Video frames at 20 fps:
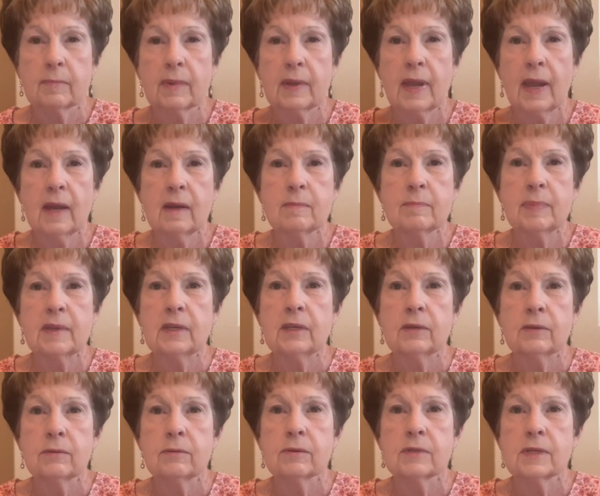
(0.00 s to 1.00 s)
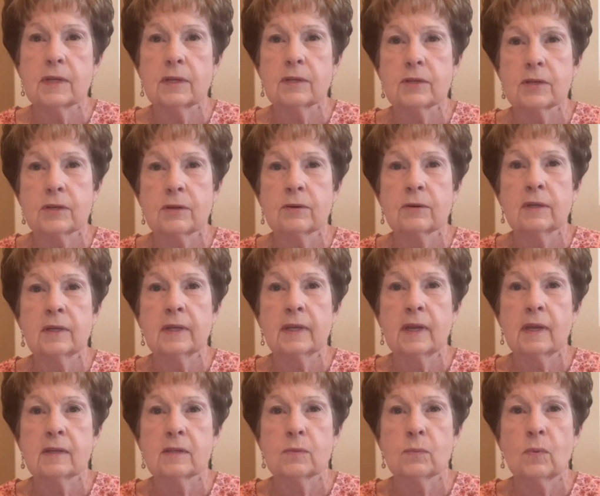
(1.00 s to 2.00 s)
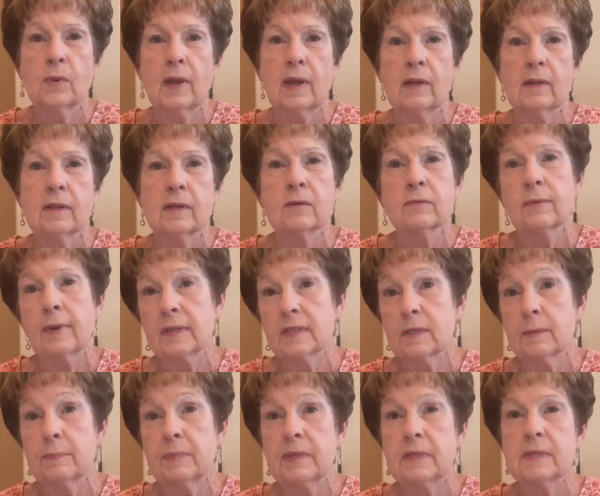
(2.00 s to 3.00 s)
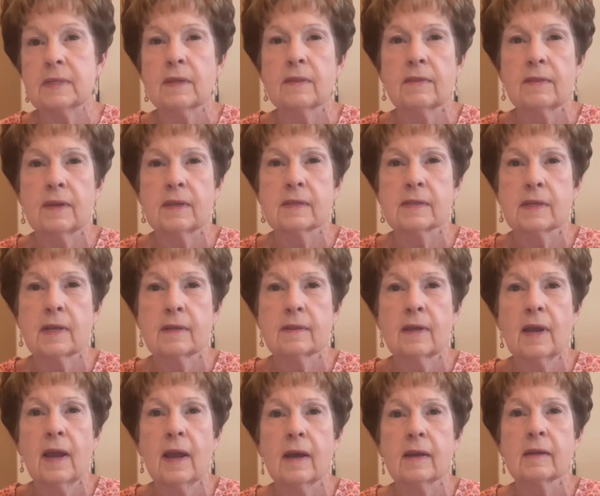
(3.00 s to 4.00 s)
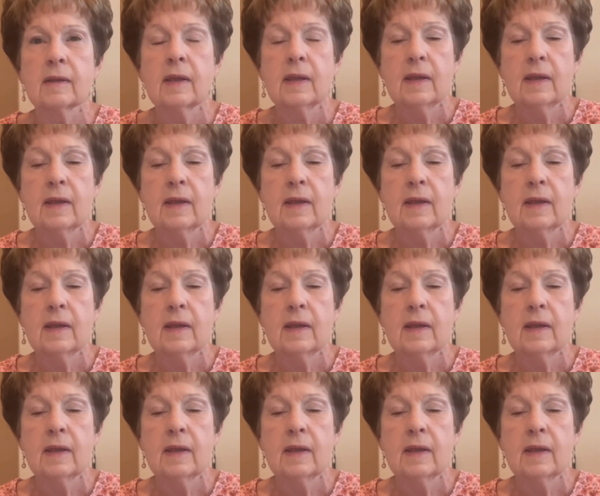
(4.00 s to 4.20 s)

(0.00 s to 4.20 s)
can be used internally as well in recipes and things like that.